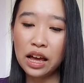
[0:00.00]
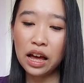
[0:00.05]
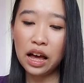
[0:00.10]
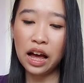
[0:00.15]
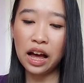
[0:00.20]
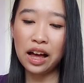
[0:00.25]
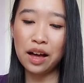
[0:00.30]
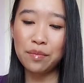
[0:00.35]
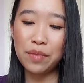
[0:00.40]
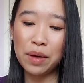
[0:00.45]

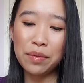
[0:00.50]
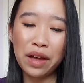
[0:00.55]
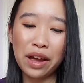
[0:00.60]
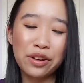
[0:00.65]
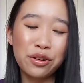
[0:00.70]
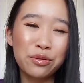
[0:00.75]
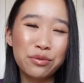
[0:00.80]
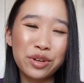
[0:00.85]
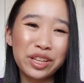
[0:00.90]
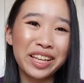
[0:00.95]
I mean, I
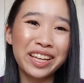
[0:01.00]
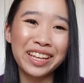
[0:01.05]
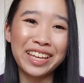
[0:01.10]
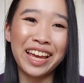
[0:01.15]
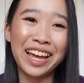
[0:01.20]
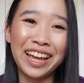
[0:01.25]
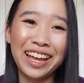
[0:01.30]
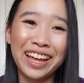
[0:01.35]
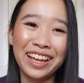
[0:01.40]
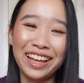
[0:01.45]
don't really get
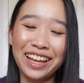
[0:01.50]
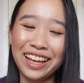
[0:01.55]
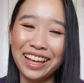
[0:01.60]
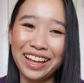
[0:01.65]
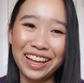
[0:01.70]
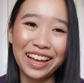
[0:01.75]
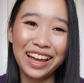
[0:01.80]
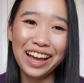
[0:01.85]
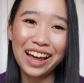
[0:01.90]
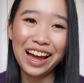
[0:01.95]

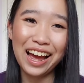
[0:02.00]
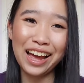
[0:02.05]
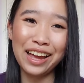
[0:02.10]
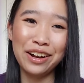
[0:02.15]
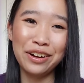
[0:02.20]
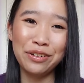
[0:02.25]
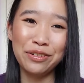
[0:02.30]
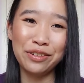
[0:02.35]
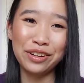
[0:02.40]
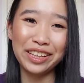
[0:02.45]
I
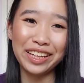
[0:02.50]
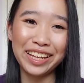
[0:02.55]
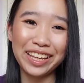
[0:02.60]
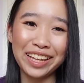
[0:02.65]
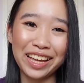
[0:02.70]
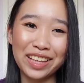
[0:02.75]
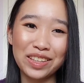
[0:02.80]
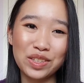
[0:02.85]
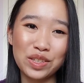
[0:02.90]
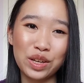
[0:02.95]
don't really
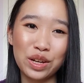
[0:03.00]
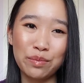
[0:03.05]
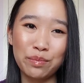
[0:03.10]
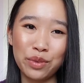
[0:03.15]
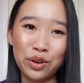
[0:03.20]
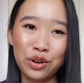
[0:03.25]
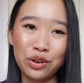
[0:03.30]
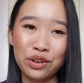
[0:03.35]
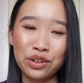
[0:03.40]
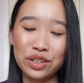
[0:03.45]
get
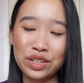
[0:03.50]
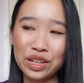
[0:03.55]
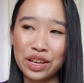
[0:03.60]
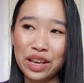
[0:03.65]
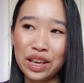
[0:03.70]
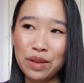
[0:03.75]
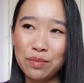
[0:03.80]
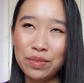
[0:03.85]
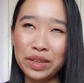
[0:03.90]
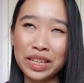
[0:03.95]
sunburned
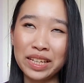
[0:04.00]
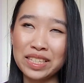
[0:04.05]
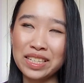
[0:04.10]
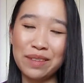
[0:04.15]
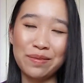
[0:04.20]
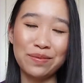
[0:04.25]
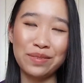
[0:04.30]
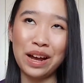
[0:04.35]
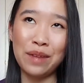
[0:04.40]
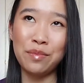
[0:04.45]
because
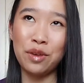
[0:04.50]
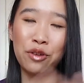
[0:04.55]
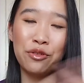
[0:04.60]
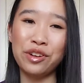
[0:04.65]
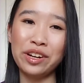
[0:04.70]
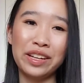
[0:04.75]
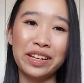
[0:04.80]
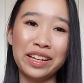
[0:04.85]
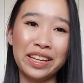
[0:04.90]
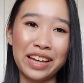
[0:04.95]
I'm
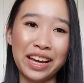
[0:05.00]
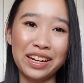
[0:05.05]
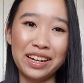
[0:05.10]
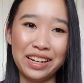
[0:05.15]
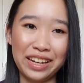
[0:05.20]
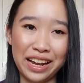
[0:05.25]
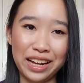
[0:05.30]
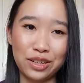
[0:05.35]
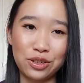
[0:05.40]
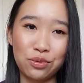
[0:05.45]
already kind of
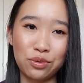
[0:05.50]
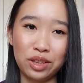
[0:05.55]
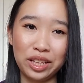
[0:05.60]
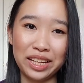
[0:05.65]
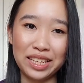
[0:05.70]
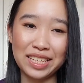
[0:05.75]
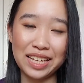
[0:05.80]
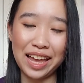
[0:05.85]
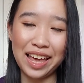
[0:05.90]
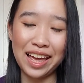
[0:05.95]
naturally
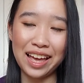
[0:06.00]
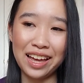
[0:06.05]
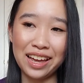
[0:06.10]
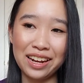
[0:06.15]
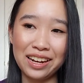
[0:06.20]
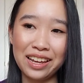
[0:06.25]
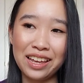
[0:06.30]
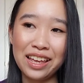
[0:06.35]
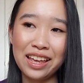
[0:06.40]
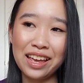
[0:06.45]
tan,